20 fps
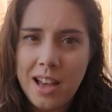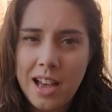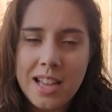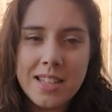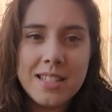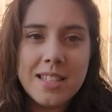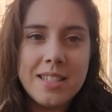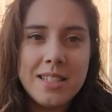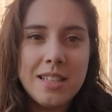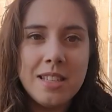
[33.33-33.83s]

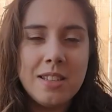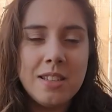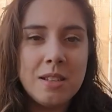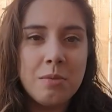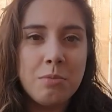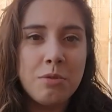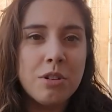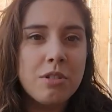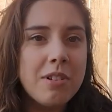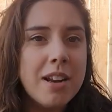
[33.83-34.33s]
As the
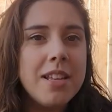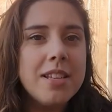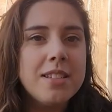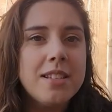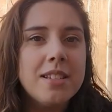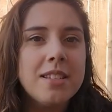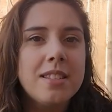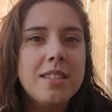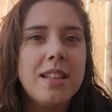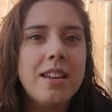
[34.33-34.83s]
season
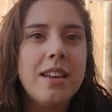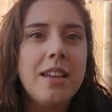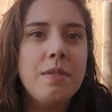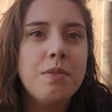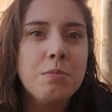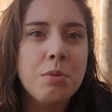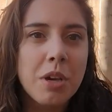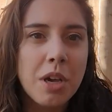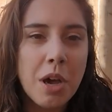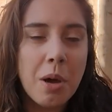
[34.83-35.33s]
progresses, the
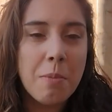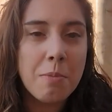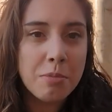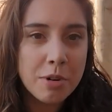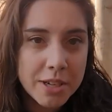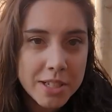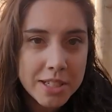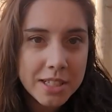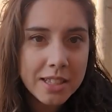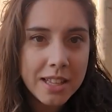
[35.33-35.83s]
leaves become
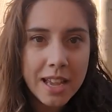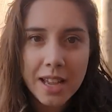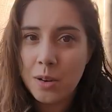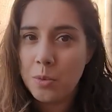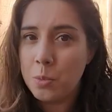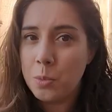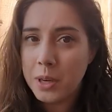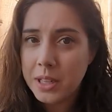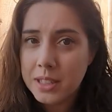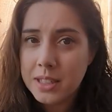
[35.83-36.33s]
brittle
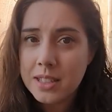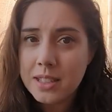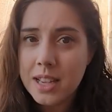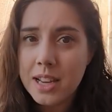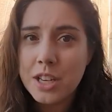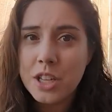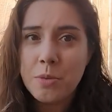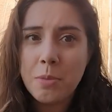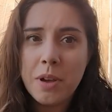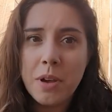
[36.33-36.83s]
and
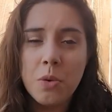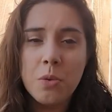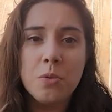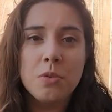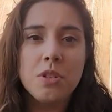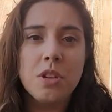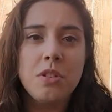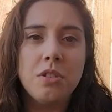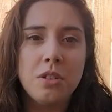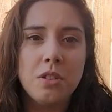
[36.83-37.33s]
wilt, and you may
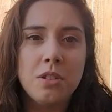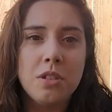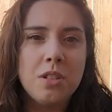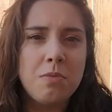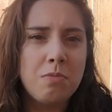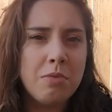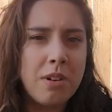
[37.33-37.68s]
also notice